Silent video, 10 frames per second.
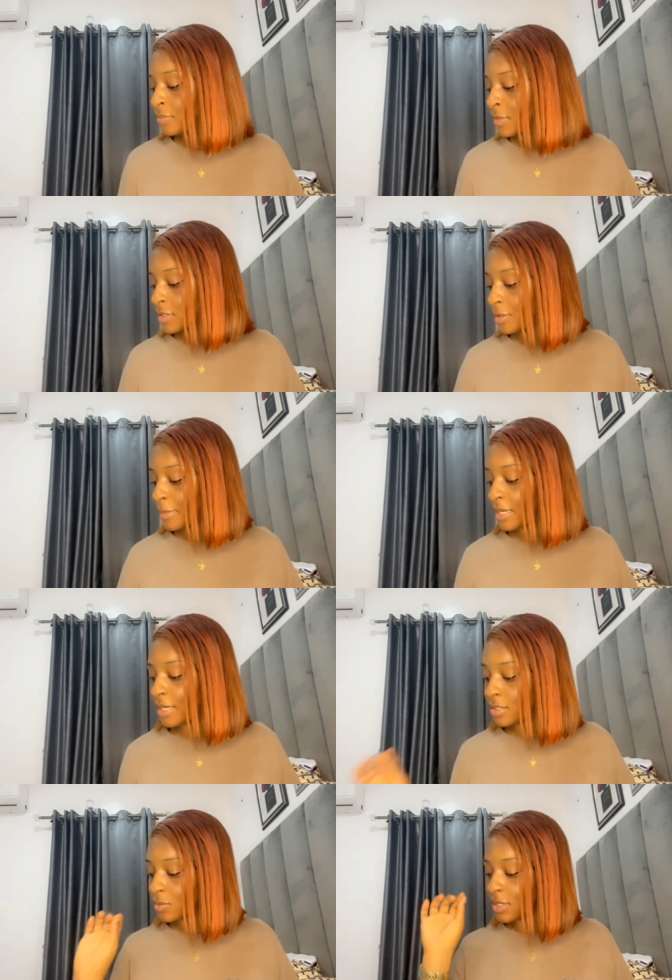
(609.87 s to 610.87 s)
So my
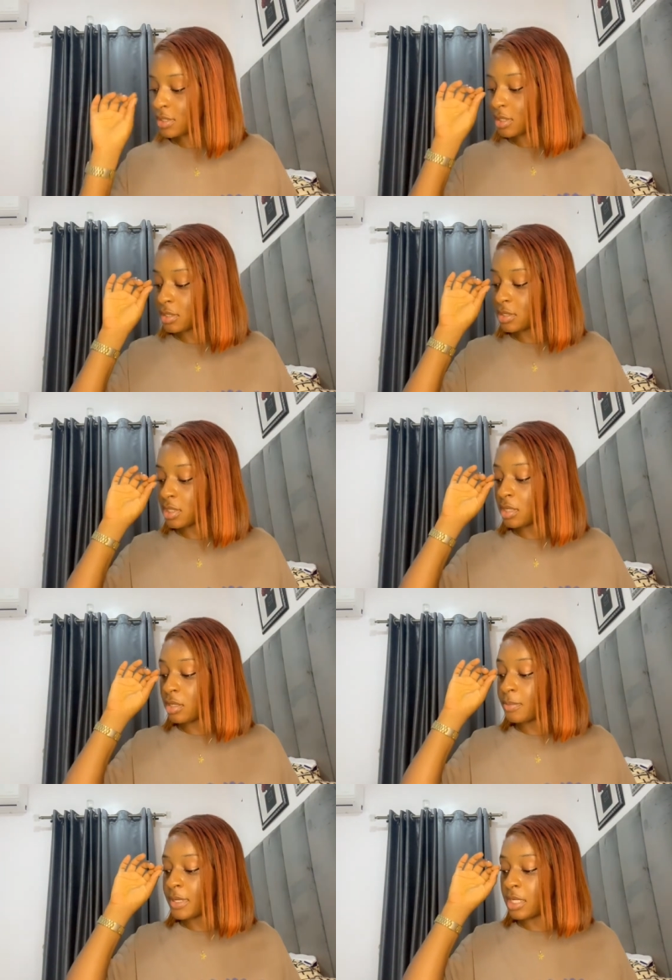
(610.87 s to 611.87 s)
next question is
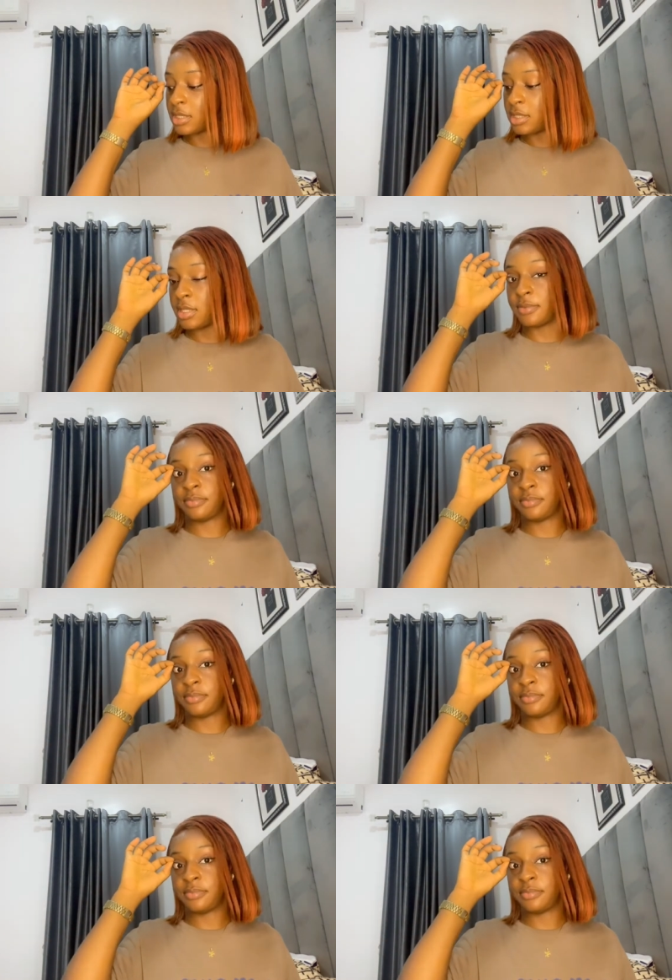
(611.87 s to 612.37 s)
number 18.